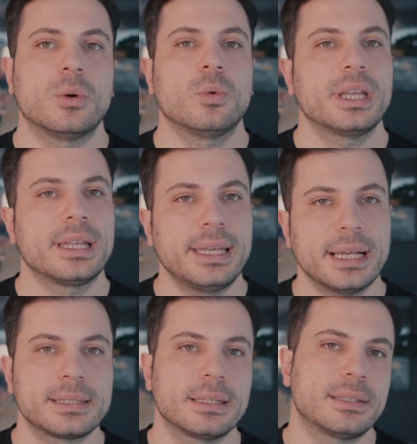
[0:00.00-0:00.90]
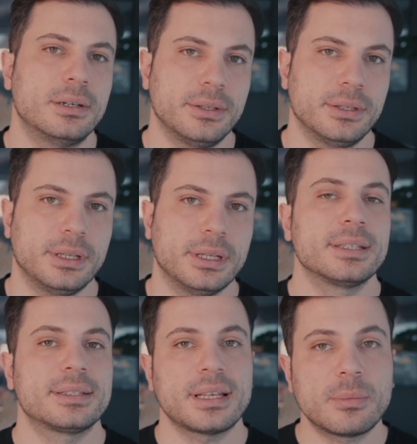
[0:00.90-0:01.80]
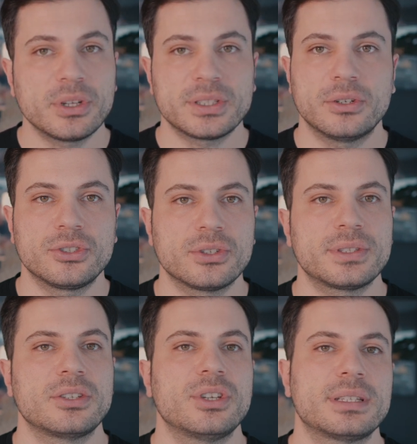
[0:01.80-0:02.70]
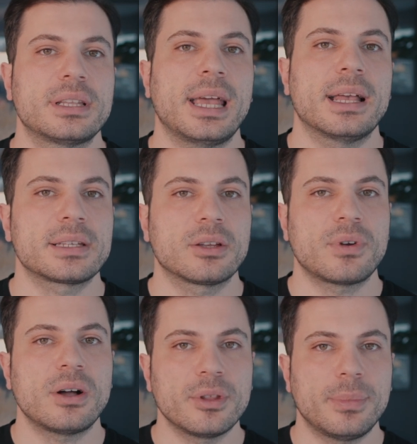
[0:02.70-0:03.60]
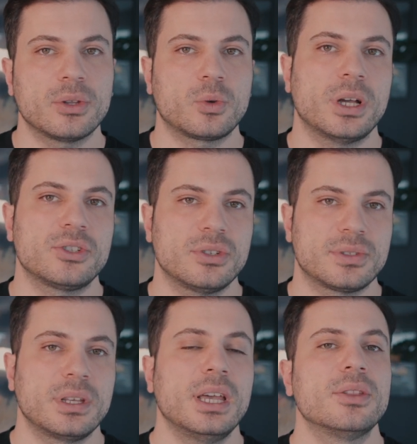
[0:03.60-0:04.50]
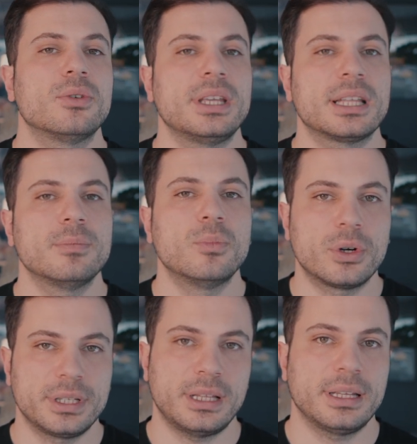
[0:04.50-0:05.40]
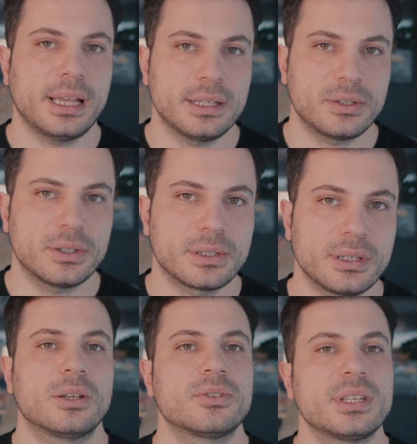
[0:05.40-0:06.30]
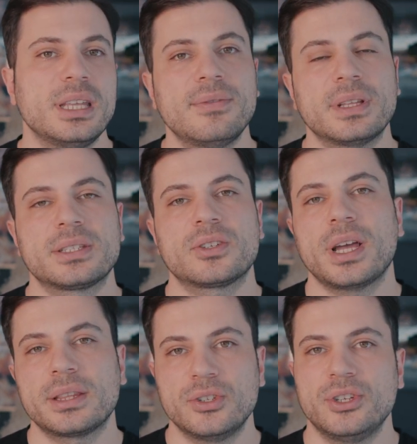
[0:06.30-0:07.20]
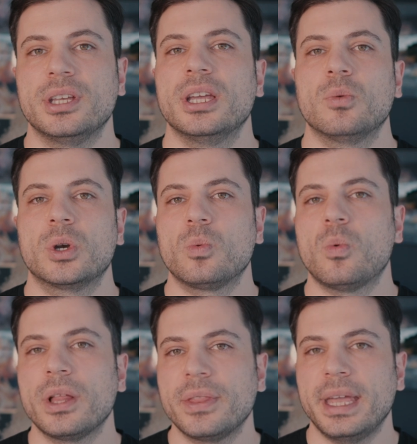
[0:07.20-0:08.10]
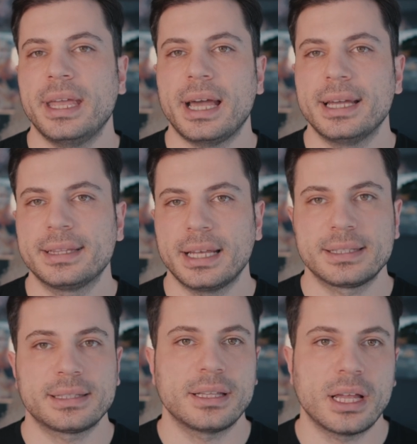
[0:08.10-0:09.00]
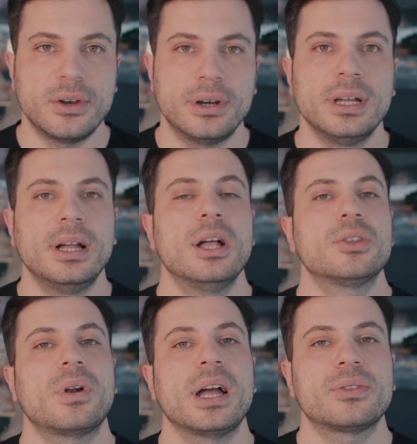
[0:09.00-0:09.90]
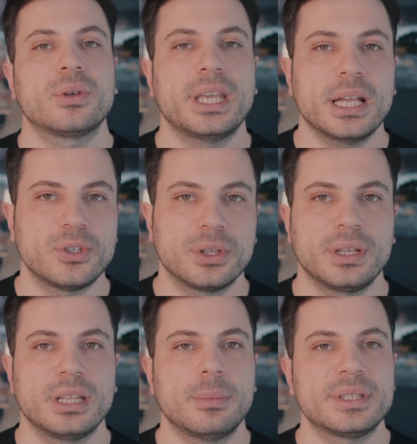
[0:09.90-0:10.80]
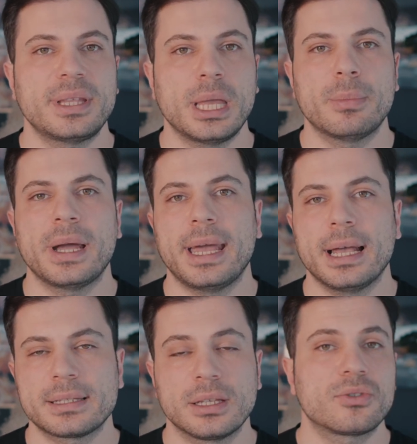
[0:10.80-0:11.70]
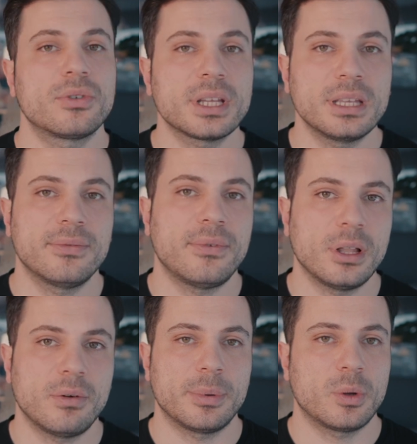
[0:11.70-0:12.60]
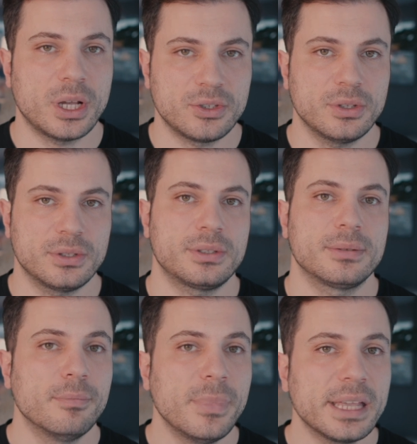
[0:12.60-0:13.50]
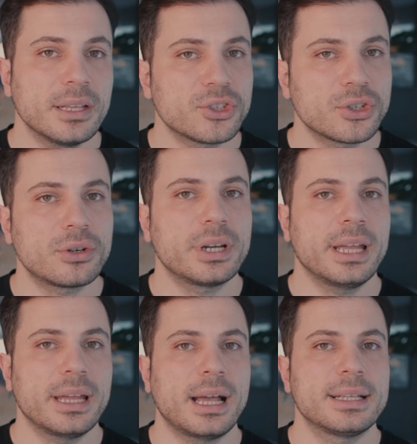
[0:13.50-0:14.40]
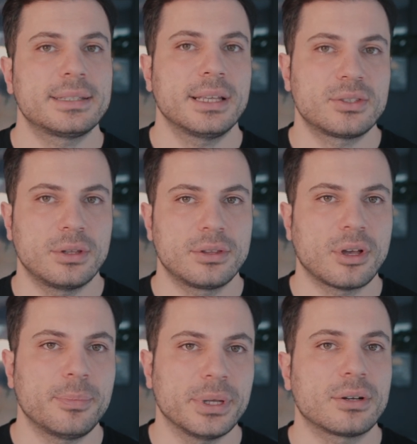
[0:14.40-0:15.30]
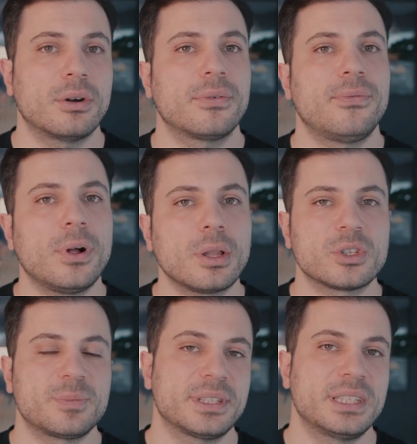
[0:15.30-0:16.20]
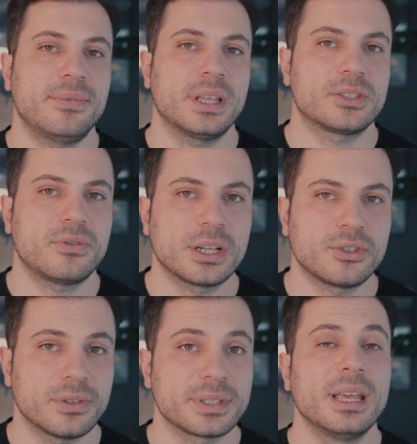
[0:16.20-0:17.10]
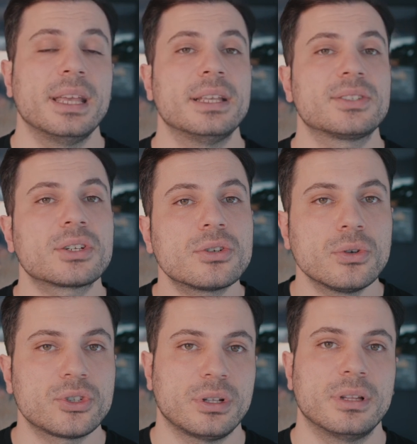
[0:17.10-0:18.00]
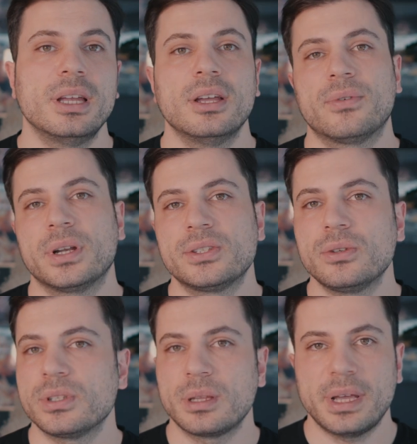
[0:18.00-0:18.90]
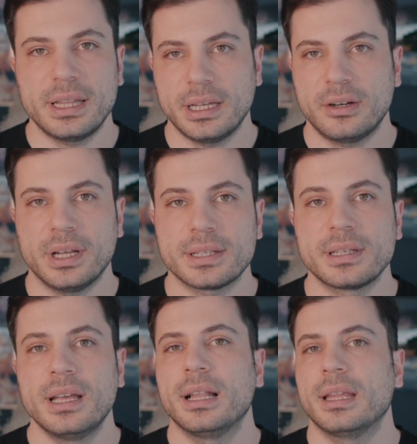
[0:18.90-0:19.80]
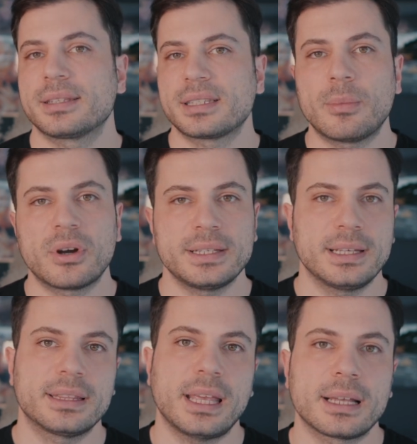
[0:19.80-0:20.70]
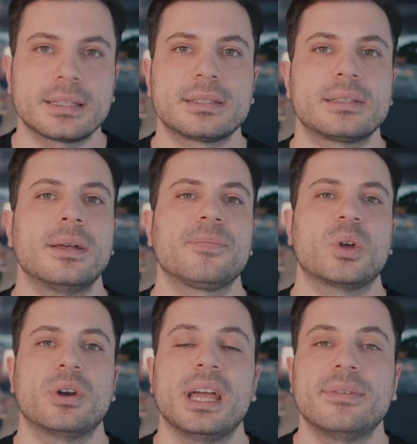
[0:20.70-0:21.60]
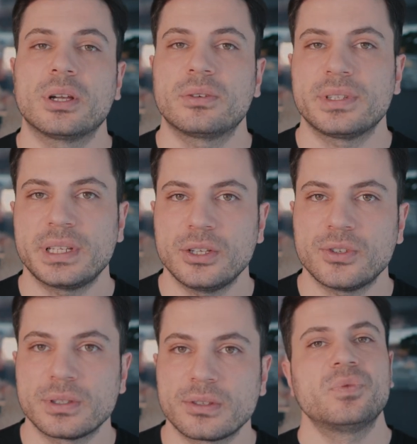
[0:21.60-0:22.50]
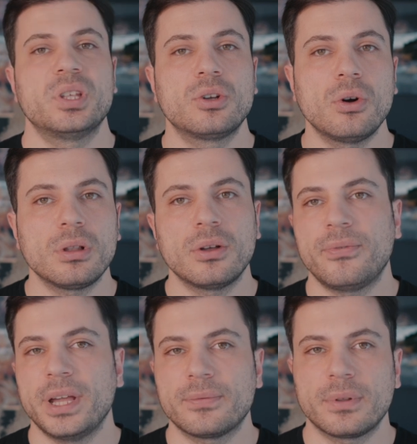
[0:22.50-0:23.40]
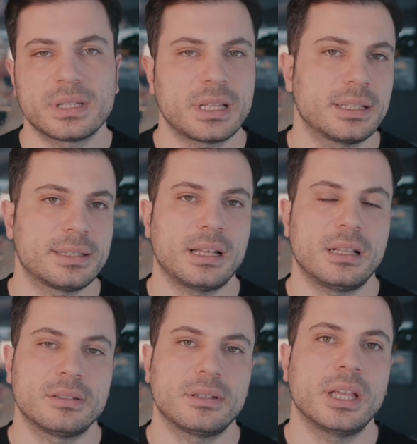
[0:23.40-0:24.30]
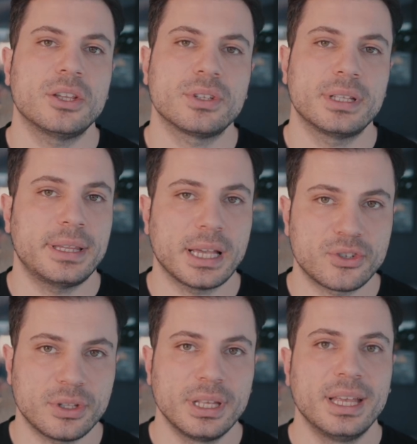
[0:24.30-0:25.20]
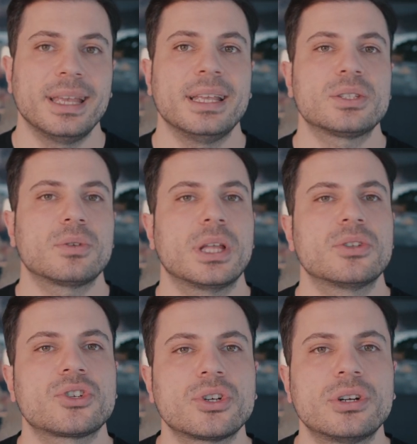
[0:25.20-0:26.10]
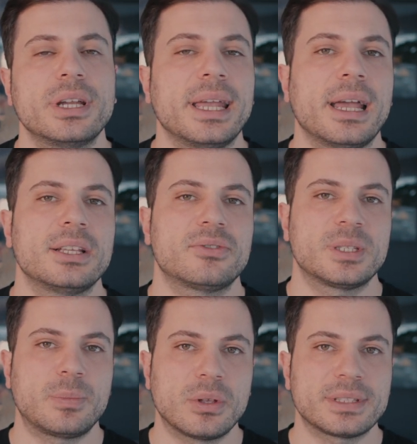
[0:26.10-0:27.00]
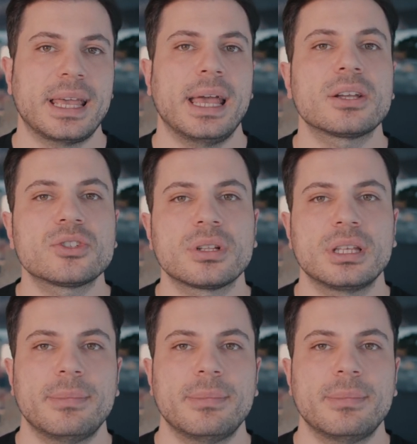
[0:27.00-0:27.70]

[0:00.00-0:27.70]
We can guess its certainty. Some researchers suggested asking roundabout questions to get more telling answers. There's even a strategy where one AI tests another, trying to catch it in a mistake by asking tricky follow-up questions. Making sure AI sticks to the topic or follows specific instructions is crucial for its use in many areas, like summarizing texts or having conversations. The goal of faithfulness hallucination detection is to ensure AI's response actually